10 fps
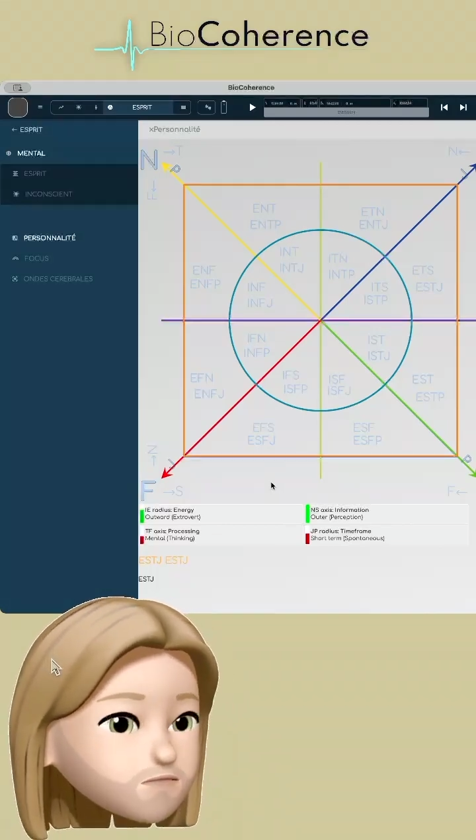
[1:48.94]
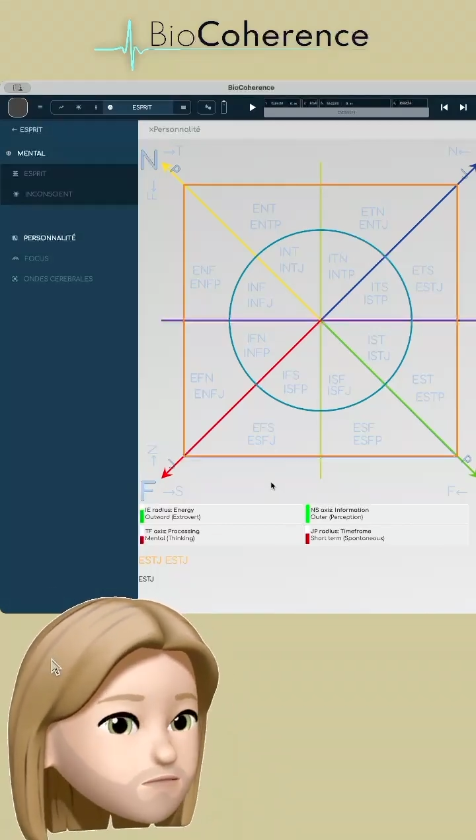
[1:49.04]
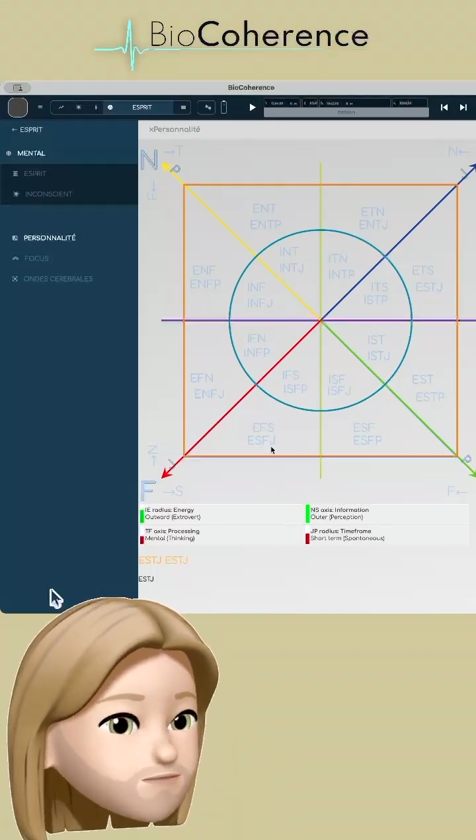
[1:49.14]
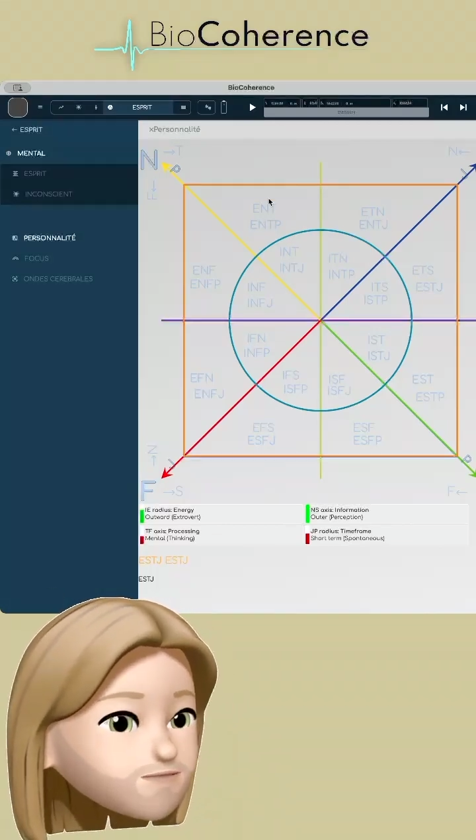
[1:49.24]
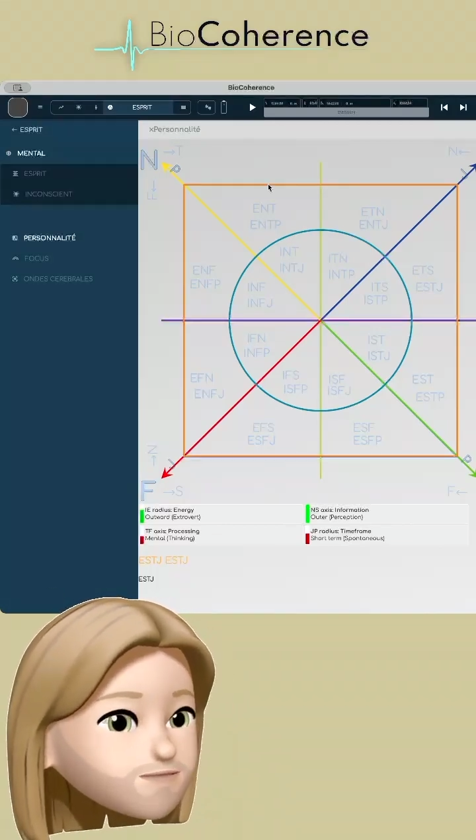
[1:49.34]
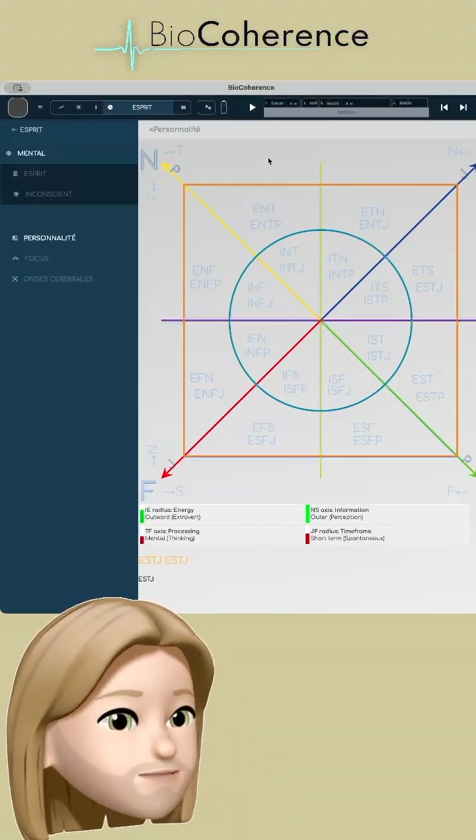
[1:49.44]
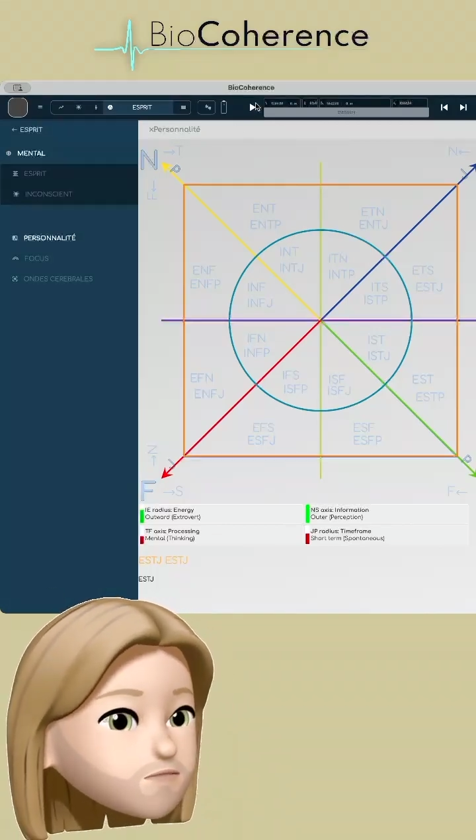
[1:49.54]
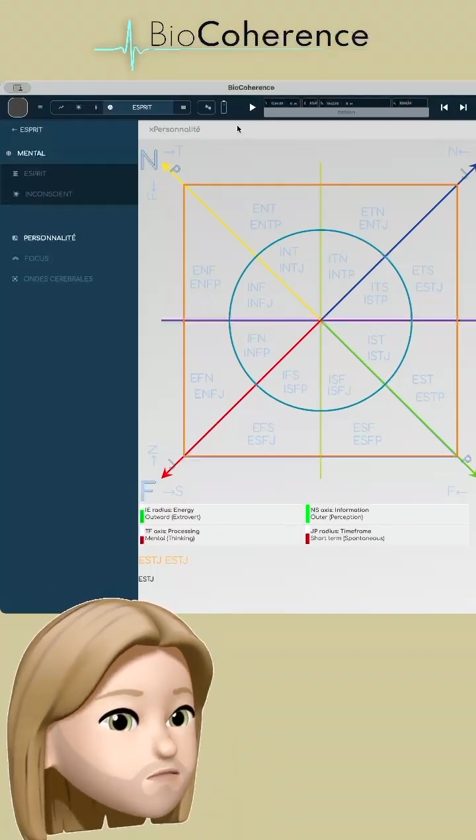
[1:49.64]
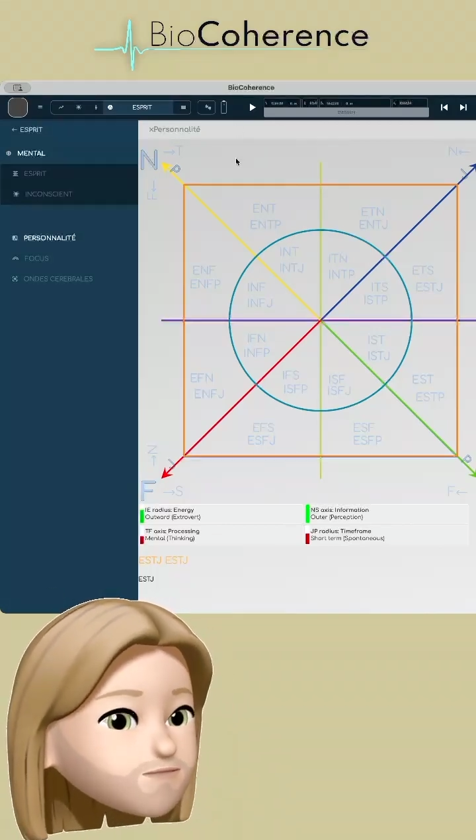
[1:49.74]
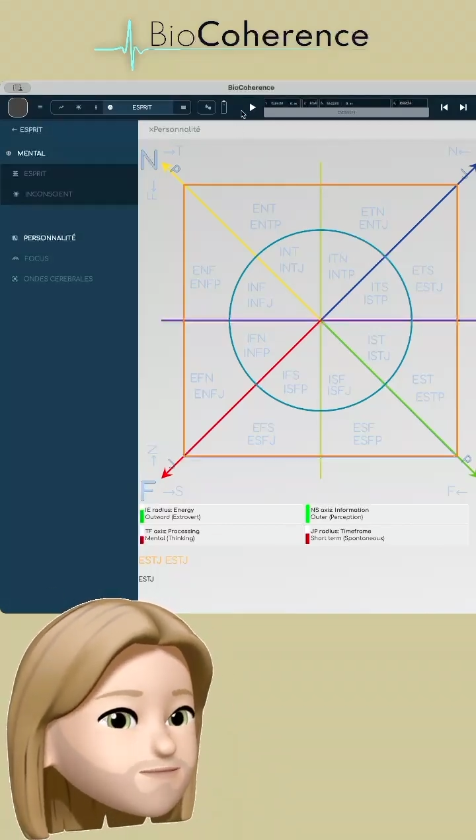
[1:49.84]
And there's
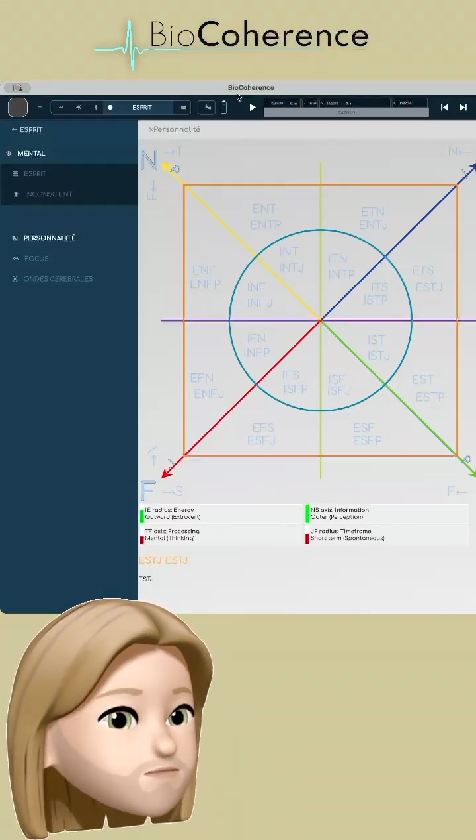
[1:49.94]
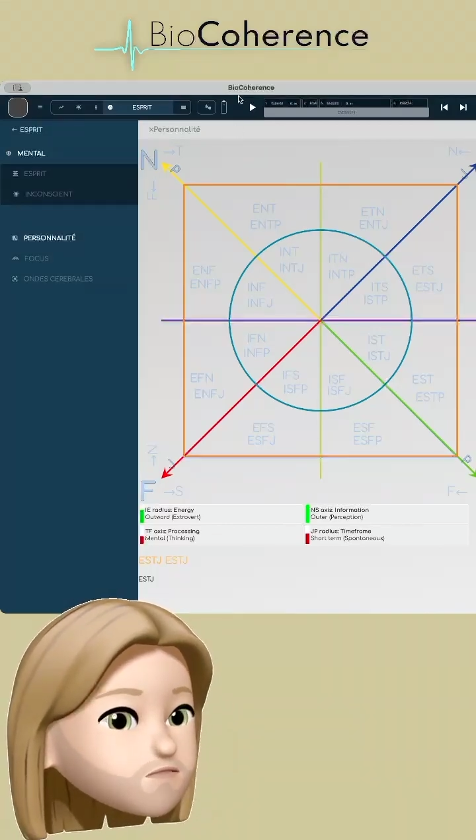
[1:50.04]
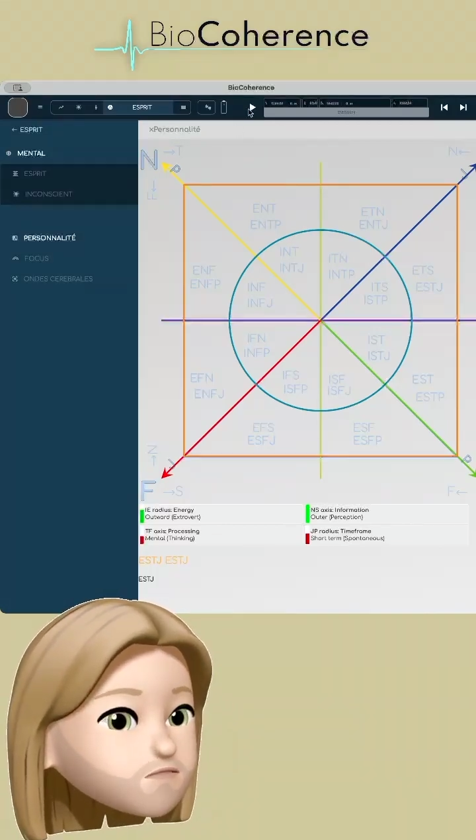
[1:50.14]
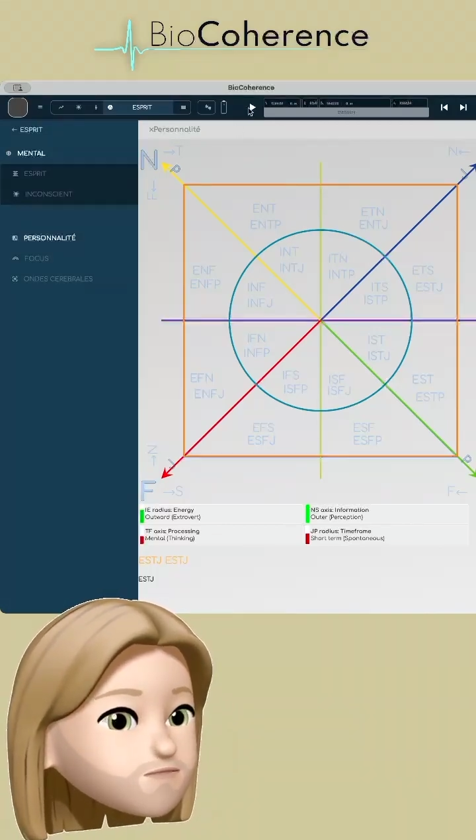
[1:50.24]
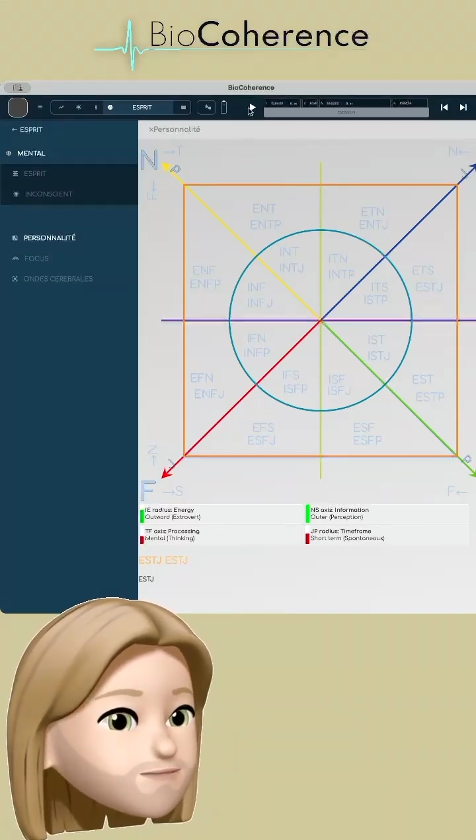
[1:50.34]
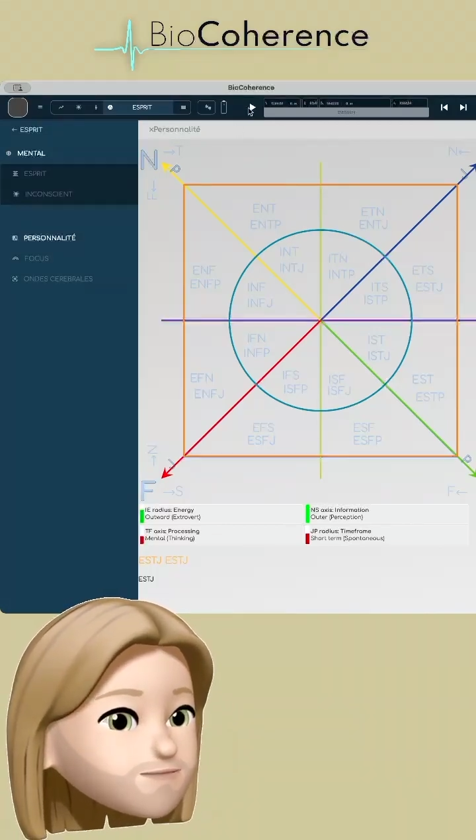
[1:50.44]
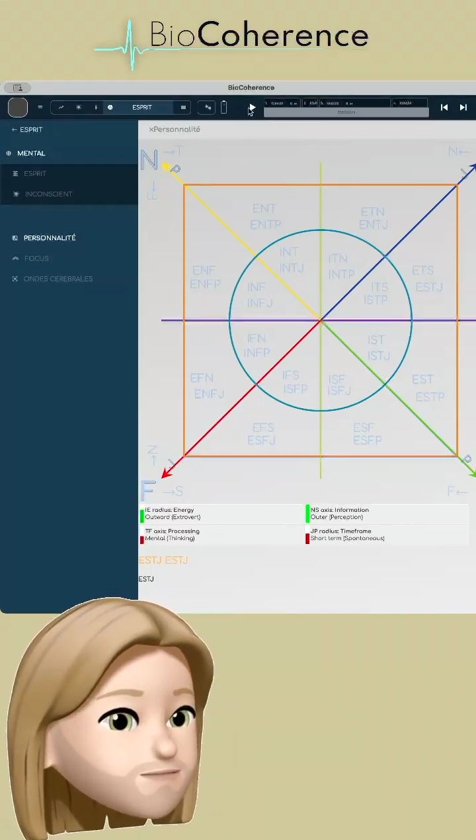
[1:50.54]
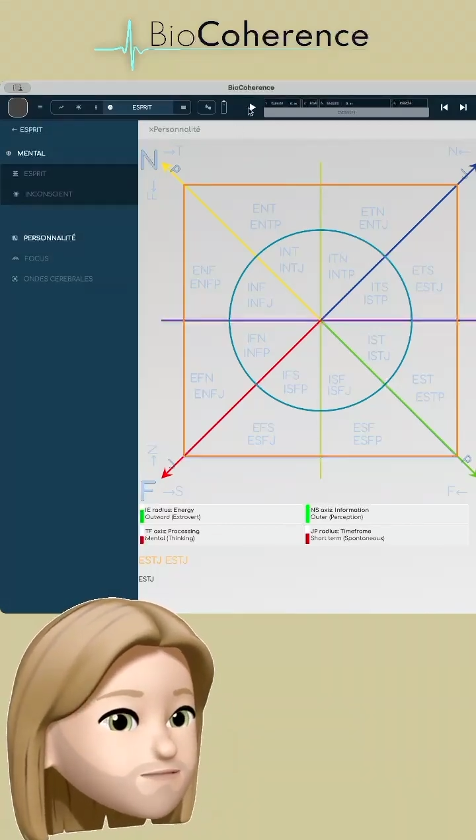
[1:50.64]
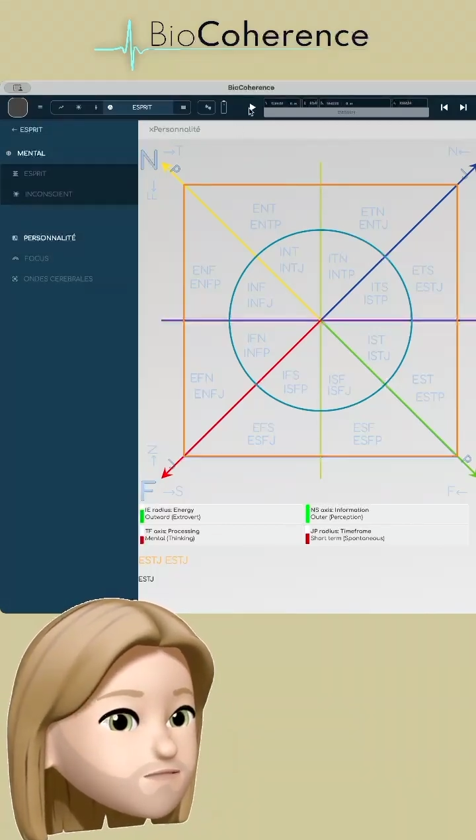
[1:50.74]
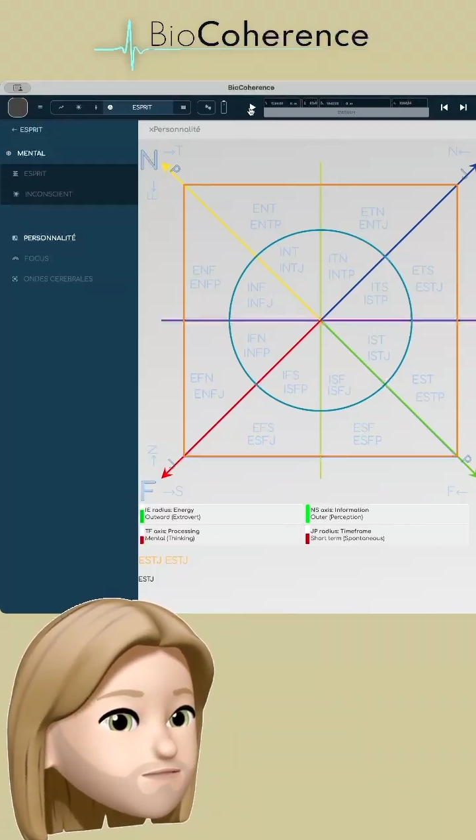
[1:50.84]
another interesting thing
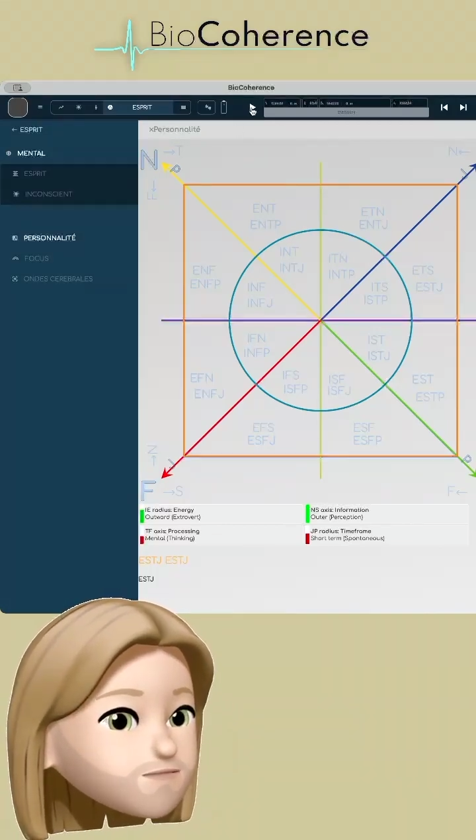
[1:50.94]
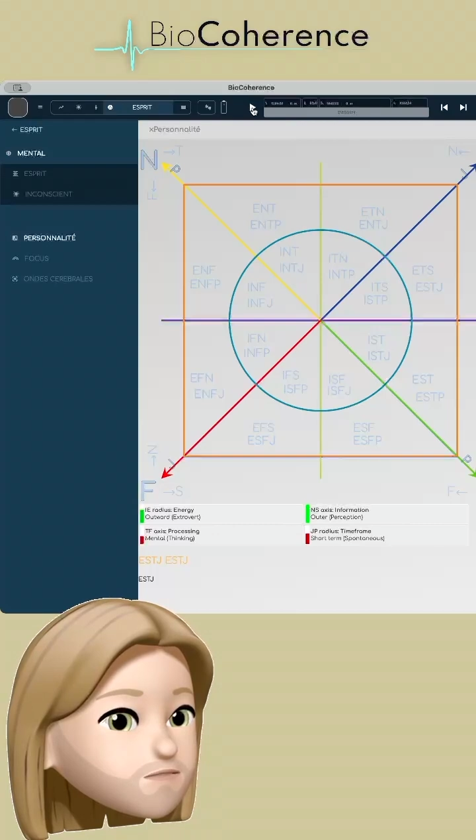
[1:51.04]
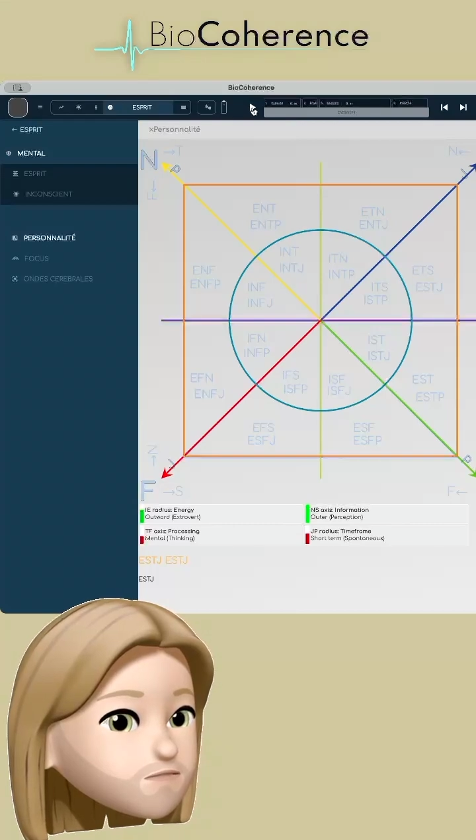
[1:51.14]
too.